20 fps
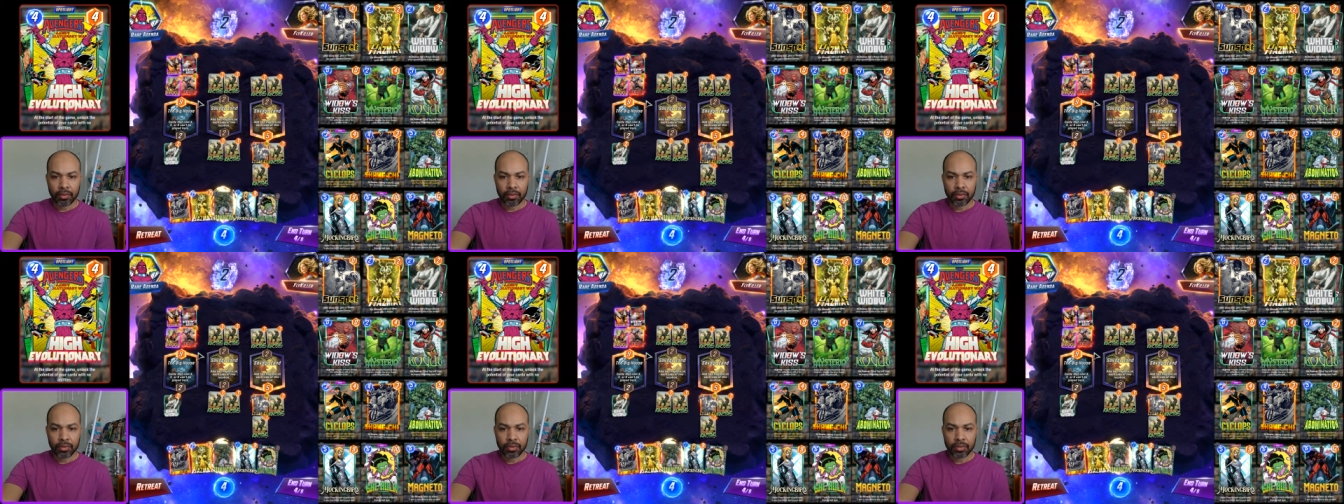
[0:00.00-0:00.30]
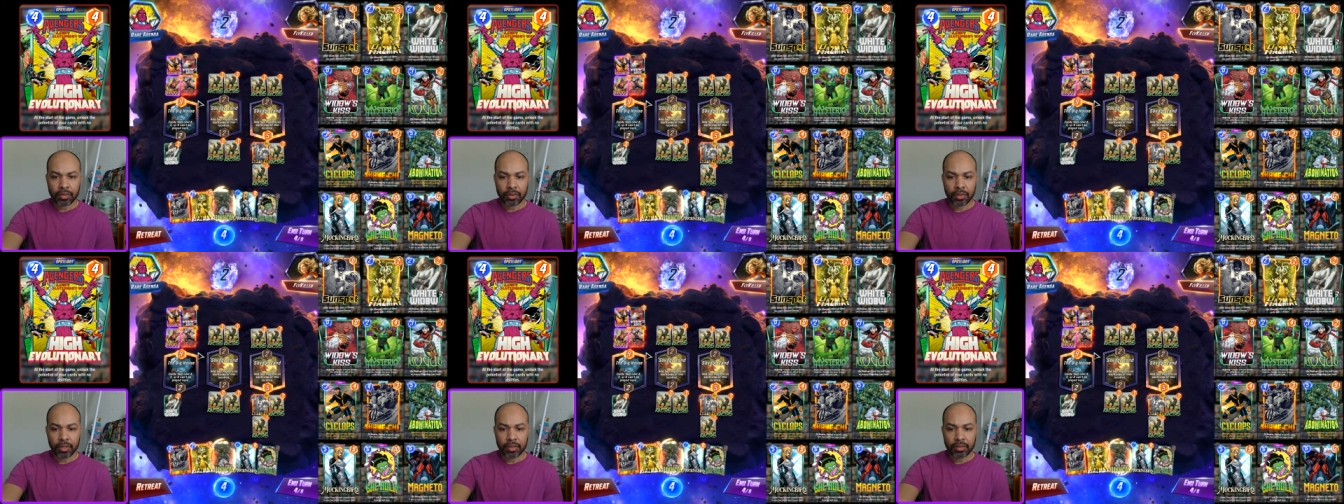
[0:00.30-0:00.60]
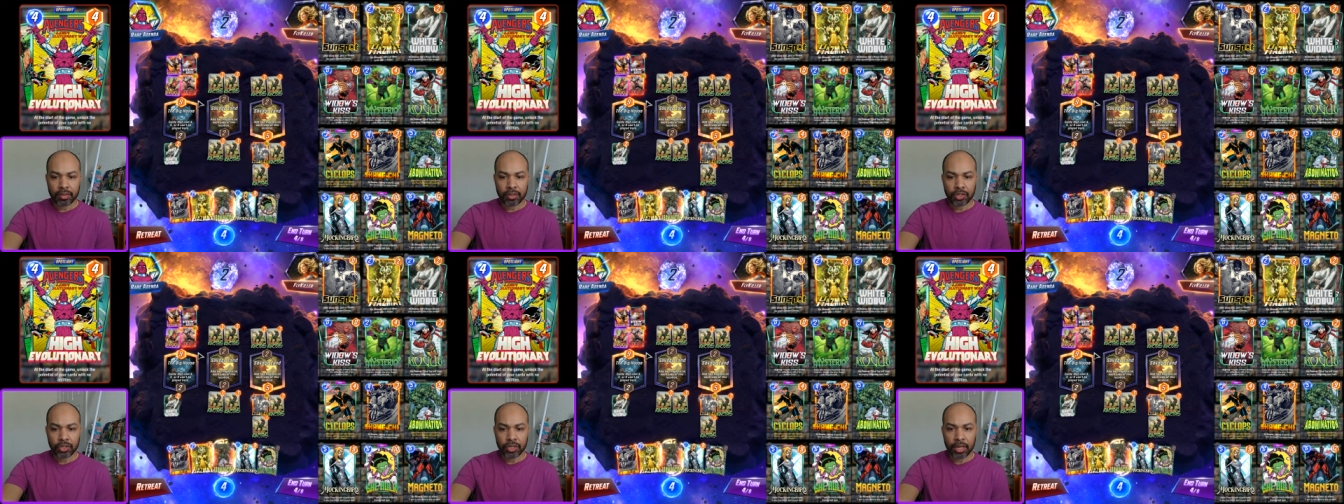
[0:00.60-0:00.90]
So this
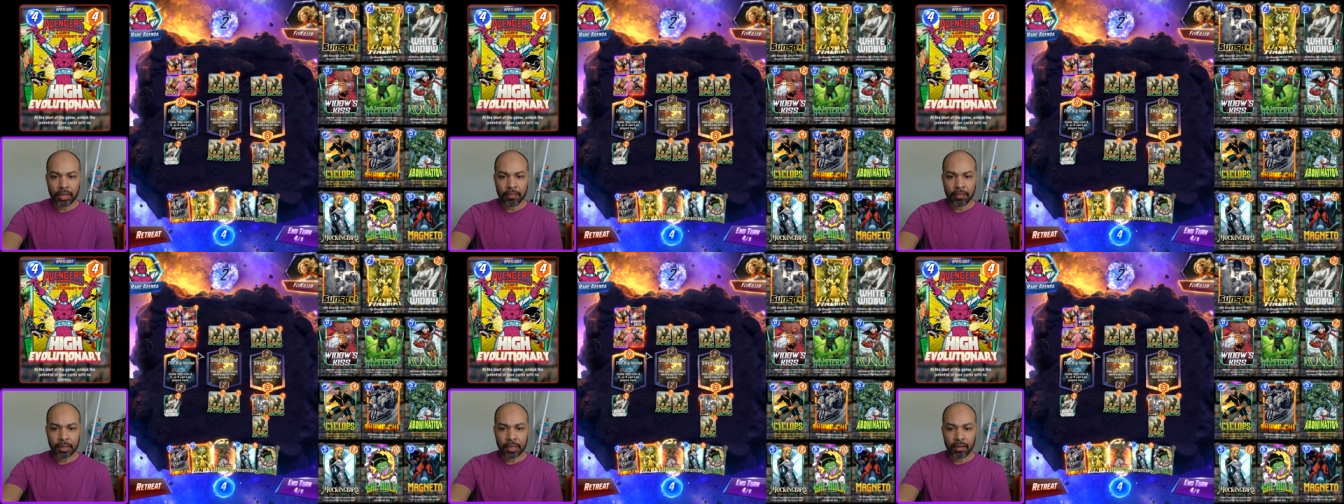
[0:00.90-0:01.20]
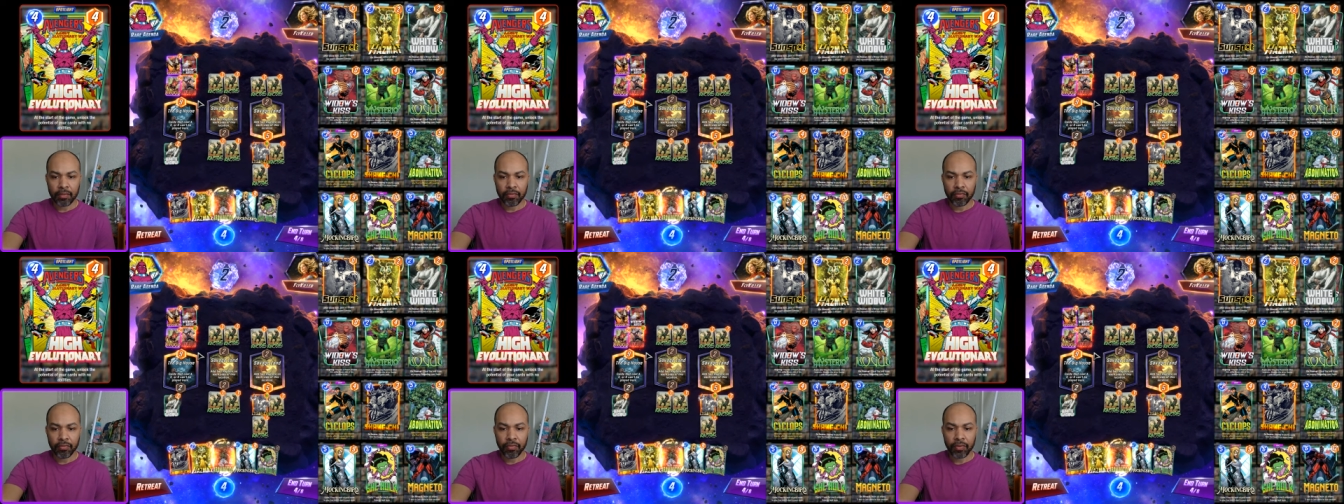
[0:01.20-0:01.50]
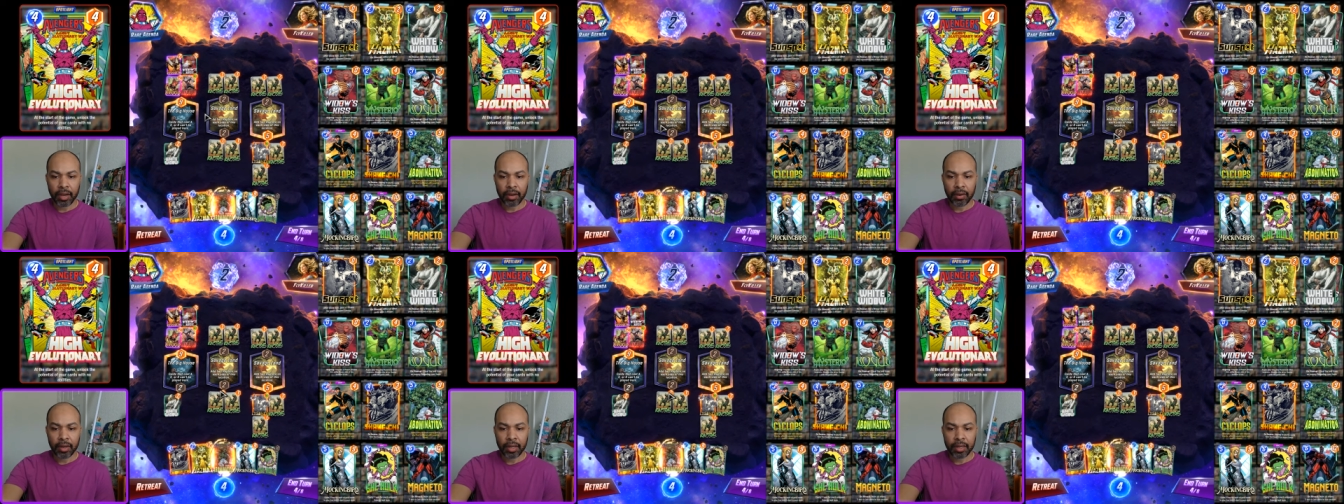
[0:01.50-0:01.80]
is shaping up
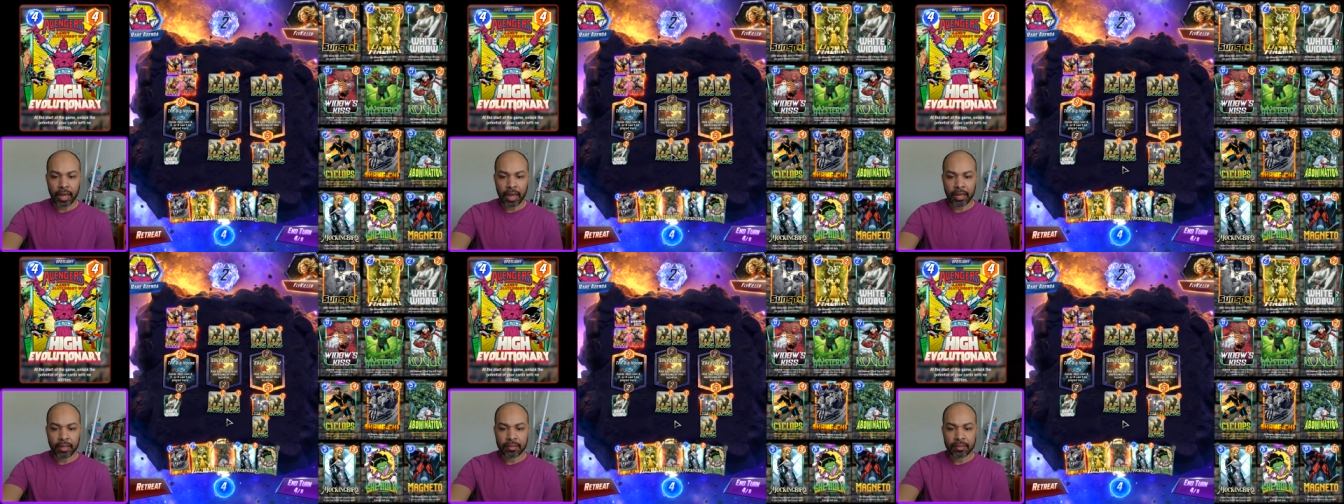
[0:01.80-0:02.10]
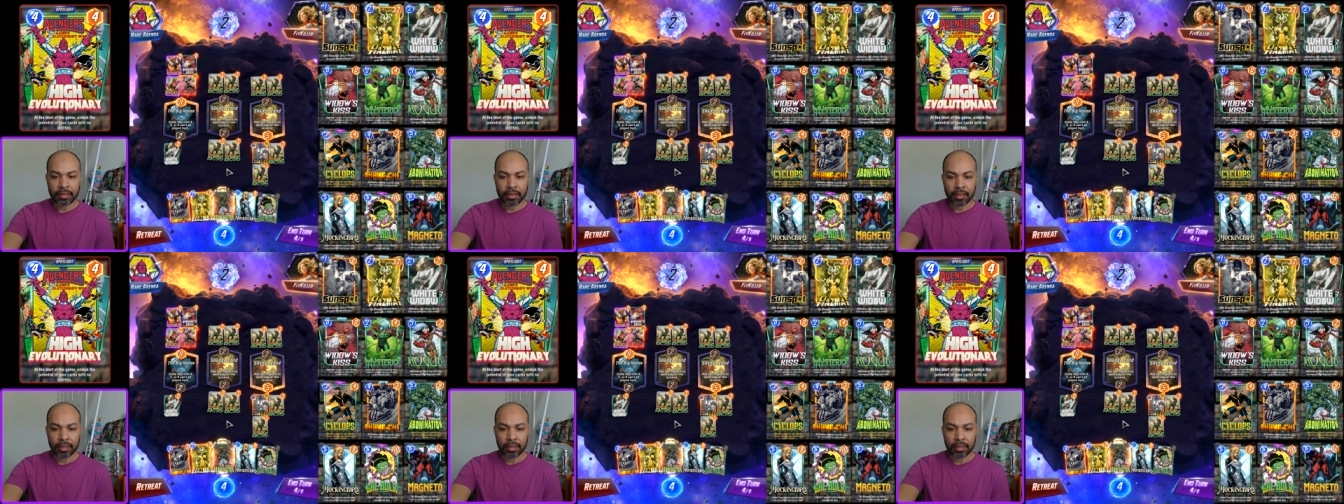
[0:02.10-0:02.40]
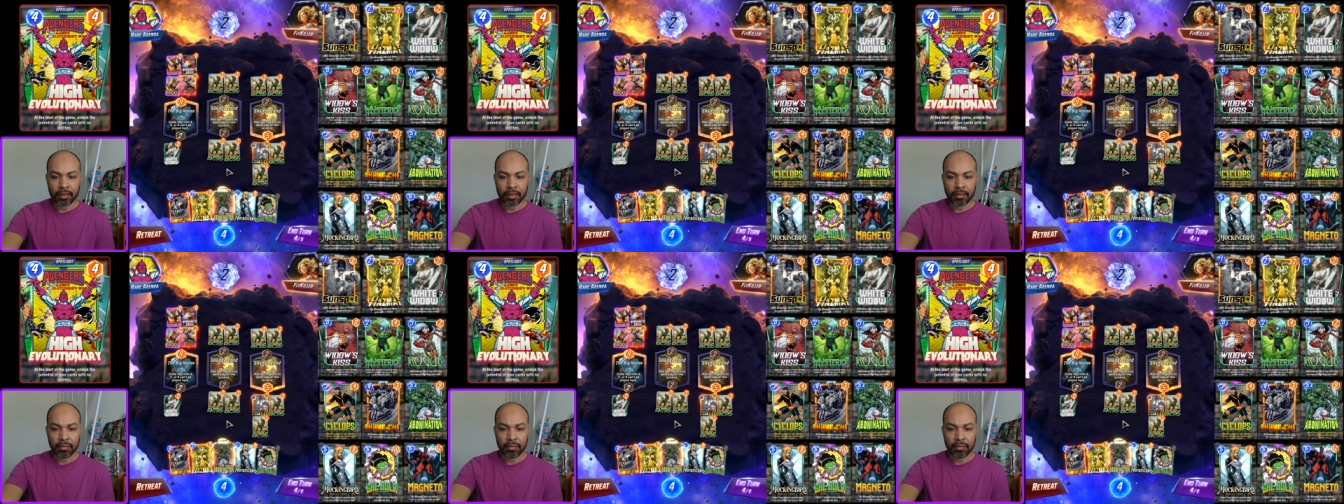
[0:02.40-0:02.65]
very nicely,